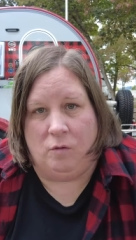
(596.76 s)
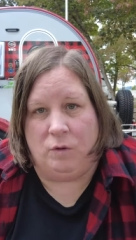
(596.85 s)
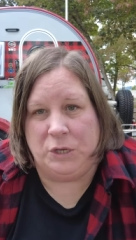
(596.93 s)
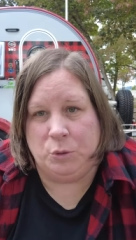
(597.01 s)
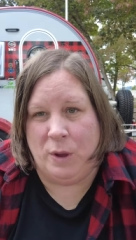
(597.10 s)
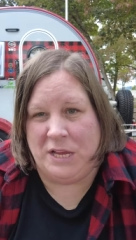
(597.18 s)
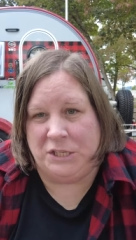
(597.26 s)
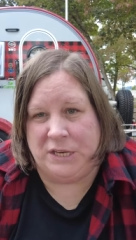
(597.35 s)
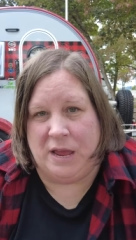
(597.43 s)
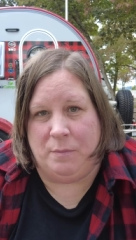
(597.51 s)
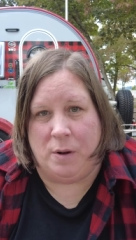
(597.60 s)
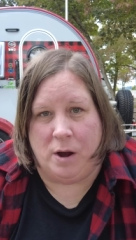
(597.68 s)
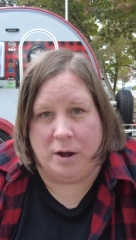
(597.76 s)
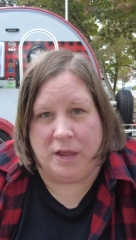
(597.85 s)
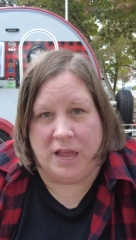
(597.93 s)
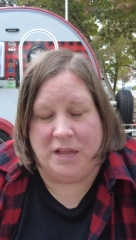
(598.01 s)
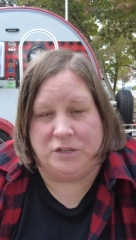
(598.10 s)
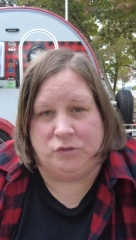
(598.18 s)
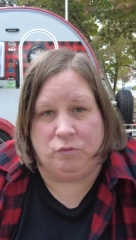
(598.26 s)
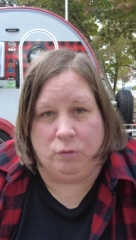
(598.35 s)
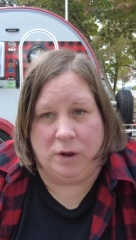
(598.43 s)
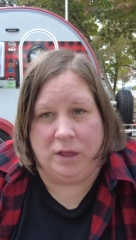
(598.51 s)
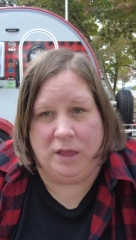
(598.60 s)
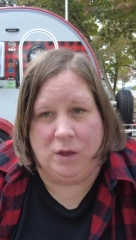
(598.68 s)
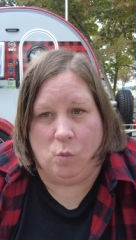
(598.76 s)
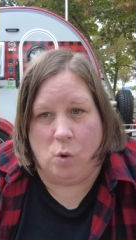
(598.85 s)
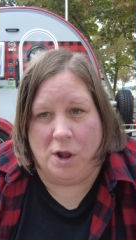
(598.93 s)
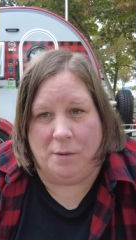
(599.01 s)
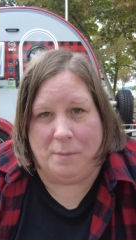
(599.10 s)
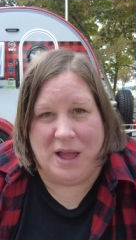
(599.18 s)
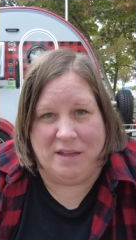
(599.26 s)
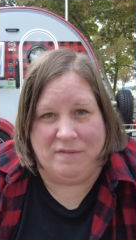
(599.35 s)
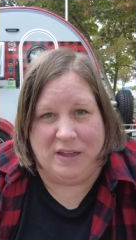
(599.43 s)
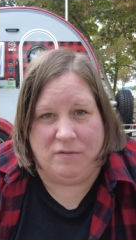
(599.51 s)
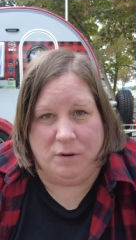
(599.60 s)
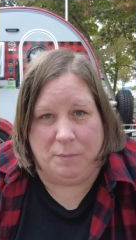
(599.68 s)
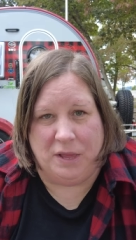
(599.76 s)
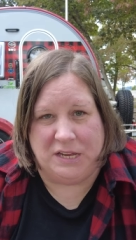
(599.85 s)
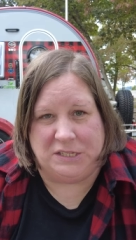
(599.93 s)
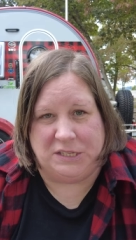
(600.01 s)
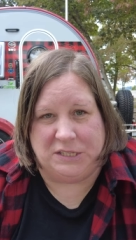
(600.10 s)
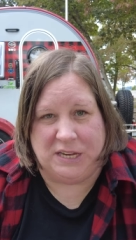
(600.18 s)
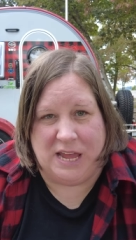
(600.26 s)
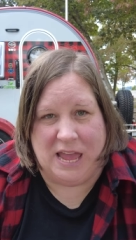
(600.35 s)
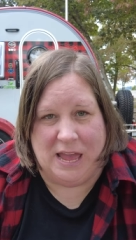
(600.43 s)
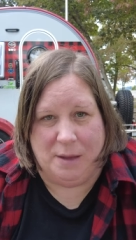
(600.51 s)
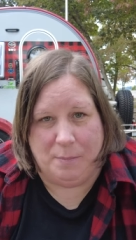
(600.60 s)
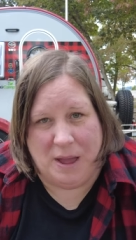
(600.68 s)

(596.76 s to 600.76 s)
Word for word: Ridgway State Park is really one of my favorite places to camp.